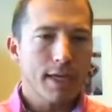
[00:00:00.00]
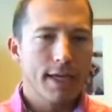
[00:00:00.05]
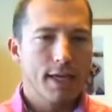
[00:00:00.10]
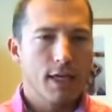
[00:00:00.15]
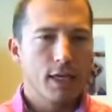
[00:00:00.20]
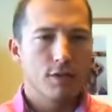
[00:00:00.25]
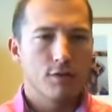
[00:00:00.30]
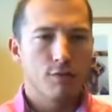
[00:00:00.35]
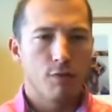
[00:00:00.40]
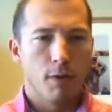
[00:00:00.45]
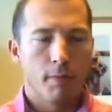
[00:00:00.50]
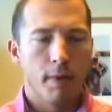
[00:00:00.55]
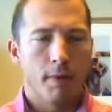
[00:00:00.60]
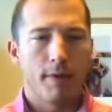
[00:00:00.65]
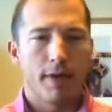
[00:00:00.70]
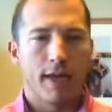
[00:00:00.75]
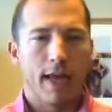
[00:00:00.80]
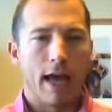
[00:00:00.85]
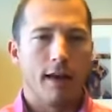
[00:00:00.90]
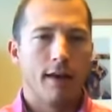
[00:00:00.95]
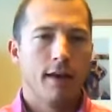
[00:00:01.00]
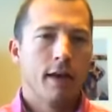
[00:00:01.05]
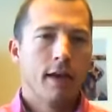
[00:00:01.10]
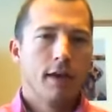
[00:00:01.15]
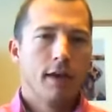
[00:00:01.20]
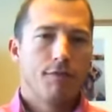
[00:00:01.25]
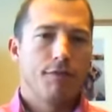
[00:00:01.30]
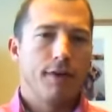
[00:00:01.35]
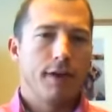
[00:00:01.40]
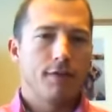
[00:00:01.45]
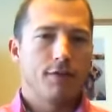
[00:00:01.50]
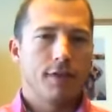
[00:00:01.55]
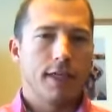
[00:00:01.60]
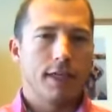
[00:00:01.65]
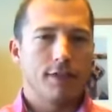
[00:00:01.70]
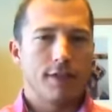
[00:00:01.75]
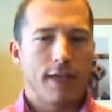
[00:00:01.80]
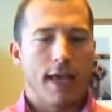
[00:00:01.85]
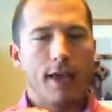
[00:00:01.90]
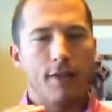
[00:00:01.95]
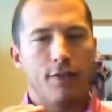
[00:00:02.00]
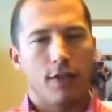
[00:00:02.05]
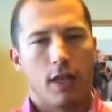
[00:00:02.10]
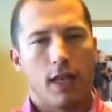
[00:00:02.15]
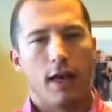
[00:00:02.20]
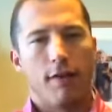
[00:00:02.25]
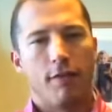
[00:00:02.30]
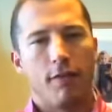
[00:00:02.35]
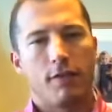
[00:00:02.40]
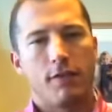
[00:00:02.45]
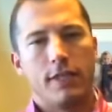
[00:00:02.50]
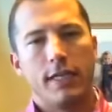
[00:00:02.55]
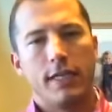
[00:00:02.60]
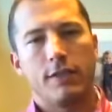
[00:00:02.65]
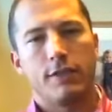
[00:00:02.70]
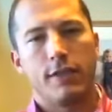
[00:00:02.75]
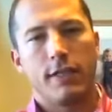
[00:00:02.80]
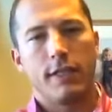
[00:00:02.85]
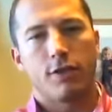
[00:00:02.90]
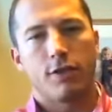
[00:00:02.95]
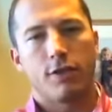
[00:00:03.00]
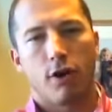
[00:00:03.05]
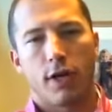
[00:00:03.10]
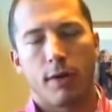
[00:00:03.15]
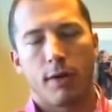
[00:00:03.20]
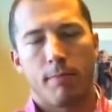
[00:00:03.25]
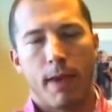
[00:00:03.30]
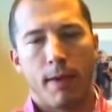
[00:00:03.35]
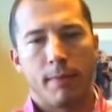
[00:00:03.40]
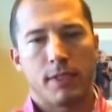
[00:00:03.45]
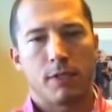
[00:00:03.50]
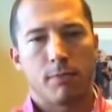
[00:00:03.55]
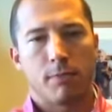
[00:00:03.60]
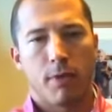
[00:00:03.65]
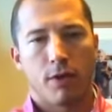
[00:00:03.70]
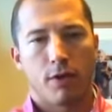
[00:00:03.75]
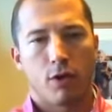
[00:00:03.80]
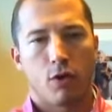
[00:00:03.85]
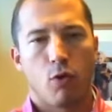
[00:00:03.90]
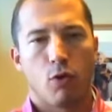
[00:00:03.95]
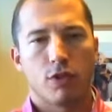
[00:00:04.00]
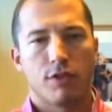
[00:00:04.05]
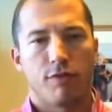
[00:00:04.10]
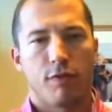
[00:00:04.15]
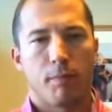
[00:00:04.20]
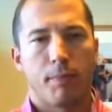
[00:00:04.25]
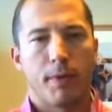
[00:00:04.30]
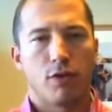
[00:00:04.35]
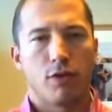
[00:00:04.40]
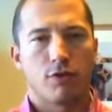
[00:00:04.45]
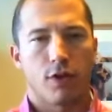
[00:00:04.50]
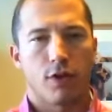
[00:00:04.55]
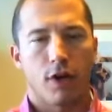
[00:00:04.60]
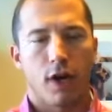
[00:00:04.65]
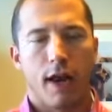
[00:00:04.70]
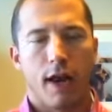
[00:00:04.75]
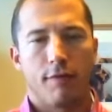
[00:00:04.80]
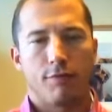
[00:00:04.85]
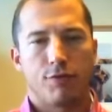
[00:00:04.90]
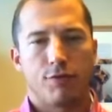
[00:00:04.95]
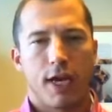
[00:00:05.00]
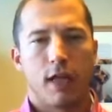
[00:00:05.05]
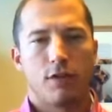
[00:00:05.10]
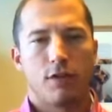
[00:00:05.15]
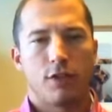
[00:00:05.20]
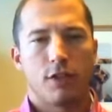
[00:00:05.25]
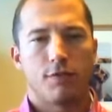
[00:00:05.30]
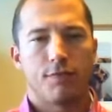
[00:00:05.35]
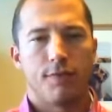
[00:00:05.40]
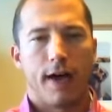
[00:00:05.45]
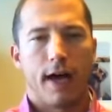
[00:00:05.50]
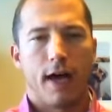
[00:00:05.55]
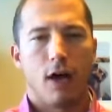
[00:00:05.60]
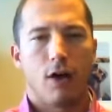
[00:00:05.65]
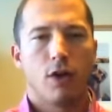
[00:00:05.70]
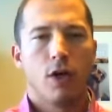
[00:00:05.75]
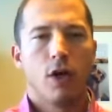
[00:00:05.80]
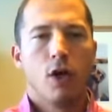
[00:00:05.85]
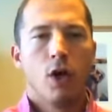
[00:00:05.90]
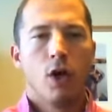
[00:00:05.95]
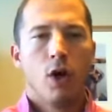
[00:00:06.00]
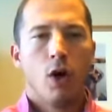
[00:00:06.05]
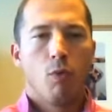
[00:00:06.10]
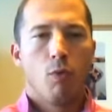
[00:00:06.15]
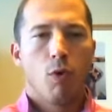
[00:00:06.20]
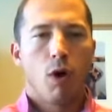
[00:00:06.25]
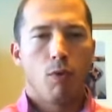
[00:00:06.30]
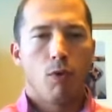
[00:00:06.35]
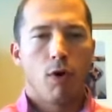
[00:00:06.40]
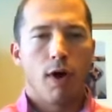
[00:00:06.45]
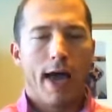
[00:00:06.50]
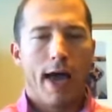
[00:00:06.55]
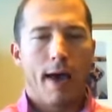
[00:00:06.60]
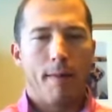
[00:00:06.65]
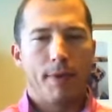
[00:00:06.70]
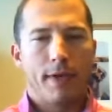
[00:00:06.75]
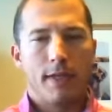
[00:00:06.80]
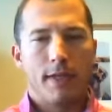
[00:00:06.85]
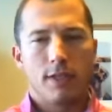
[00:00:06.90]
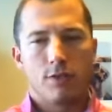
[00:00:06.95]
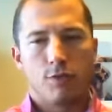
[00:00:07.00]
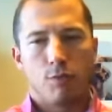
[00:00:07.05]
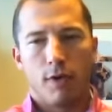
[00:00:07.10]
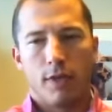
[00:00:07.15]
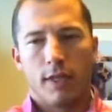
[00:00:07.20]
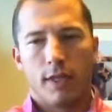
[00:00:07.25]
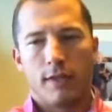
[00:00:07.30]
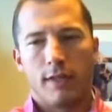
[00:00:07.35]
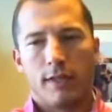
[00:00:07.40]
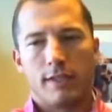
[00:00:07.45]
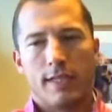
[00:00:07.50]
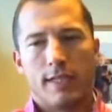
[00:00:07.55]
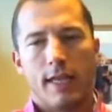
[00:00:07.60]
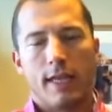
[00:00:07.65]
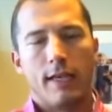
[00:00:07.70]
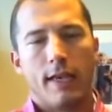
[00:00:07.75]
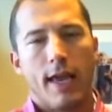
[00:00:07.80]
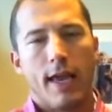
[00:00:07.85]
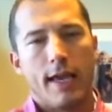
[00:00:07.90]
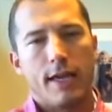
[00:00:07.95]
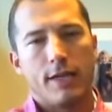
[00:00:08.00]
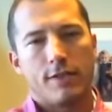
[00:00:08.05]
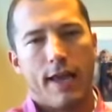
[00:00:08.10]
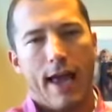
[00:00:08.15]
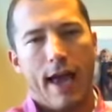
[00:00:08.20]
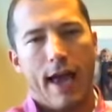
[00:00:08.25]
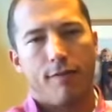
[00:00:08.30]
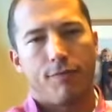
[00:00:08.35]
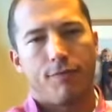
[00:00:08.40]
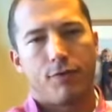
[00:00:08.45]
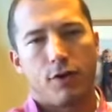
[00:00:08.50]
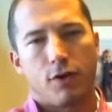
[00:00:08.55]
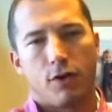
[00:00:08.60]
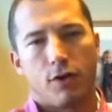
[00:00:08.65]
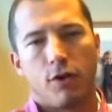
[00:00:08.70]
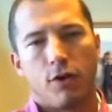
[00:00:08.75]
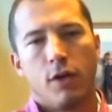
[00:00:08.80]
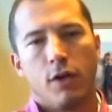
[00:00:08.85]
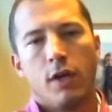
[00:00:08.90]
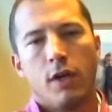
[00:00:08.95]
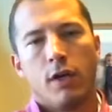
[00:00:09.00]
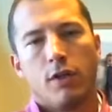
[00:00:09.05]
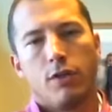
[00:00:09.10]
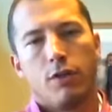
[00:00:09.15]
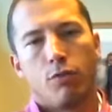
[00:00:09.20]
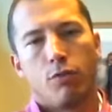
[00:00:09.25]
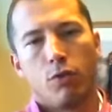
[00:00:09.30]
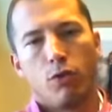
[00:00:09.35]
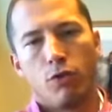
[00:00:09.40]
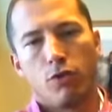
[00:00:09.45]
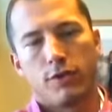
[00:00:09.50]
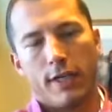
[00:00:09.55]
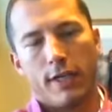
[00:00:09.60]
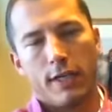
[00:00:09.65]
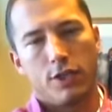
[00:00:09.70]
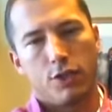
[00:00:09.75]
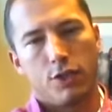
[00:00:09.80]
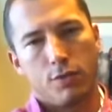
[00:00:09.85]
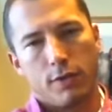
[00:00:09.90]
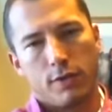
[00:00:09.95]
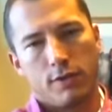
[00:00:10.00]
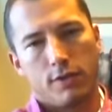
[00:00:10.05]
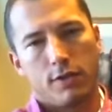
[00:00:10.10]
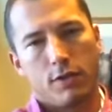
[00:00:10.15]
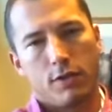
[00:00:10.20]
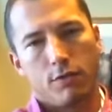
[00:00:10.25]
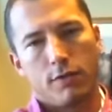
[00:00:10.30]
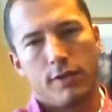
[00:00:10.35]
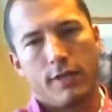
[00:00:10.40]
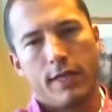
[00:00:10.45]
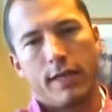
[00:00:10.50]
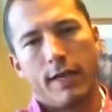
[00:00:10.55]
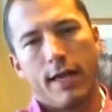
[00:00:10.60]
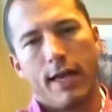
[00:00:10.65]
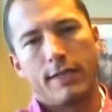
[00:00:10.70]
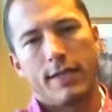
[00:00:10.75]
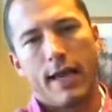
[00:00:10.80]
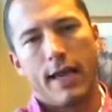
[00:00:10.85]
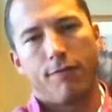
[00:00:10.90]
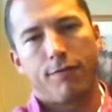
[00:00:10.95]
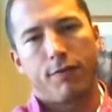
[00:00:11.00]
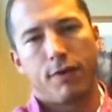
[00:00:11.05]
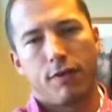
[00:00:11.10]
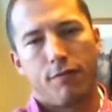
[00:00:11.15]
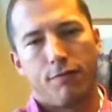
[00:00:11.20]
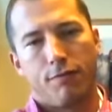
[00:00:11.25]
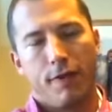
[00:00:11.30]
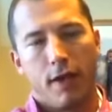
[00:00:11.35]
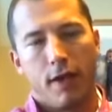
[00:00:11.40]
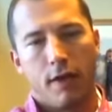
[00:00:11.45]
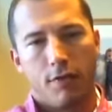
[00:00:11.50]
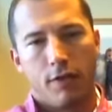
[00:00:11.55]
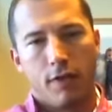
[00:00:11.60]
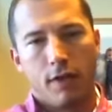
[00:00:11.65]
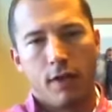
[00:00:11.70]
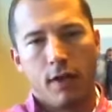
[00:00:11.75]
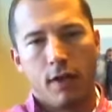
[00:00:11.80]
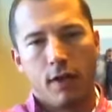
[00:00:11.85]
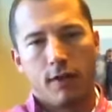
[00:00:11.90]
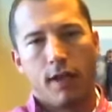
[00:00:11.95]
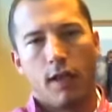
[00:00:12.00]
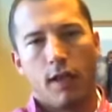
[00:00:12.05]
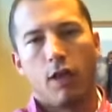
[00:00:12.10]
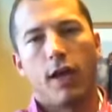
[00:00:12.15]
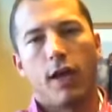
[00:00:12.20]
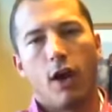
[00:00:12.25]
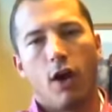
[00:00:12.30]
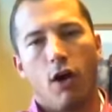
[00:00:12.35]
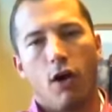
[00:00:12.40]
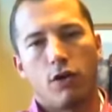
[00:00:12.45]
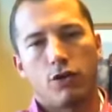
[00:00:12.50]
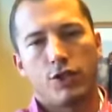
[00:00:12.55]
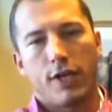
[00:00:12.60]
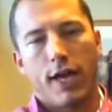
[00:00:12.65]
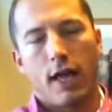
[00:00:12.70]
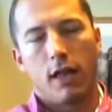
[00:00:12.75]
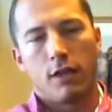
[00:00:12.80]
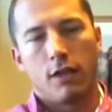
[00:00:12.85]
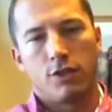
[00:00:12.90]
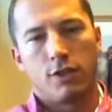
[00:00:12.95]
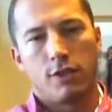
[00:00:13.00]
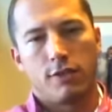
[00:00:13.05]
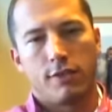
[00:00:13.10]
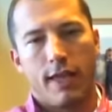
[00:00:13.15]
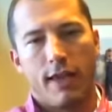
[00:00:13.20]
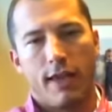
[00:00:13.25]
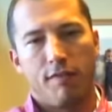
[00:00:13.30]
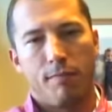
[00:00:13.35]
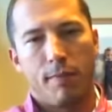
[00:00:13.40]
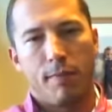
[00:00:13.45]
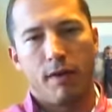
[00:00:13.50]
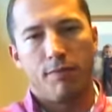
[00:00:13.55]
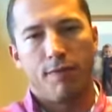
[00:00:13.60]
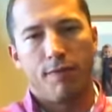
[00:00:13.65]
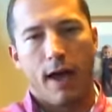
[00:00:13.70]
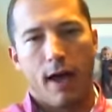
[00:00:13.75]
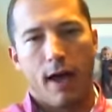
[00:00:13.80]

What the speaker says: is, remember, you got 5th, 6th, 8th, 11th, D.C. Circuit, maybe some other courts of appeals that are going to have challenges filed. What will happen is within the 10 days after the rule's issuance, so 10 days after the 5th, they look at all challenges that have been